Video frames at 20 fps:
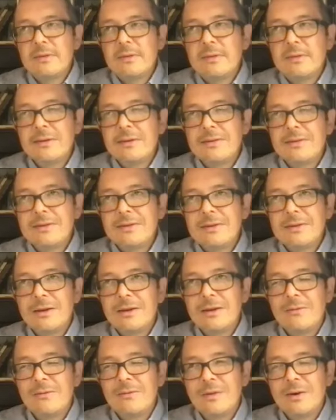things that
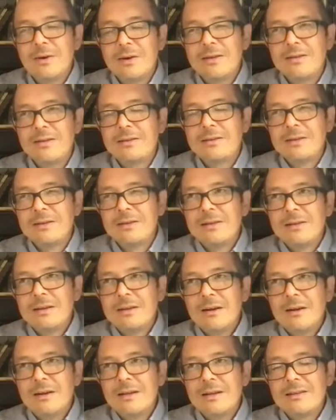I find
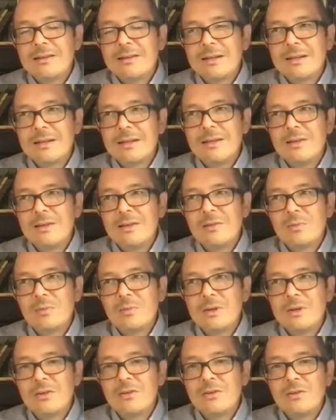I take
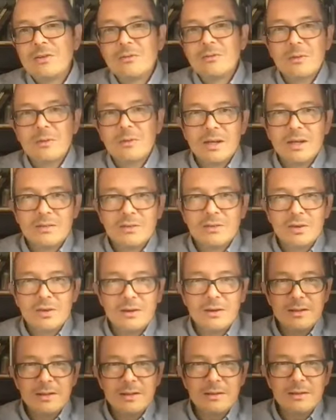inspiration from are
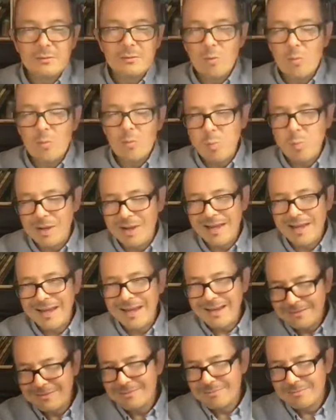tiny little
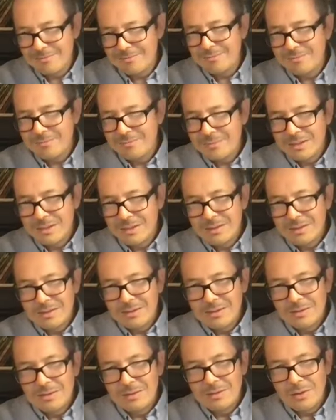plant
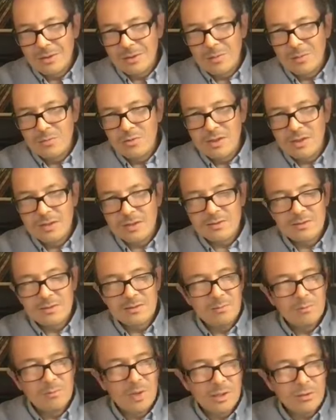
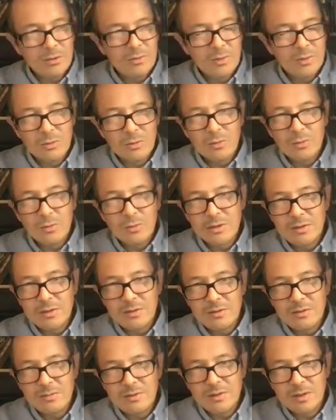objects,
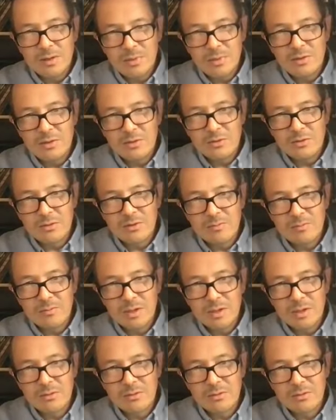microorganisms, like pictures of
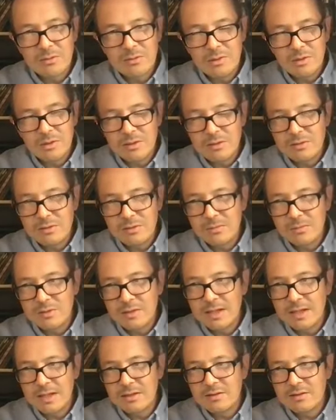microorganisms,
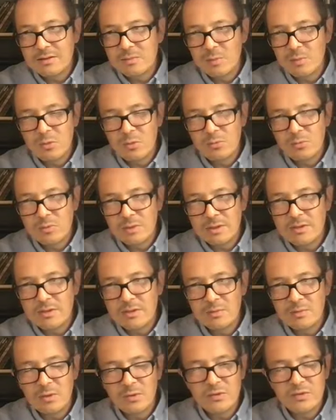and really
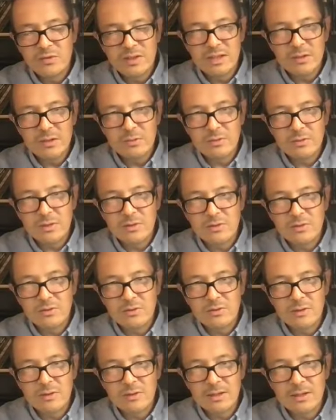small sea
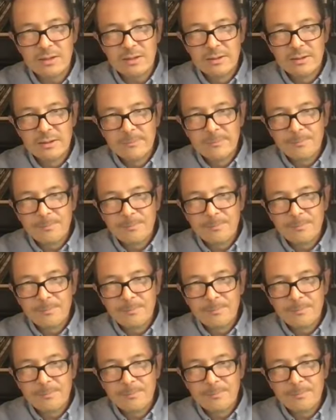creatures. Like,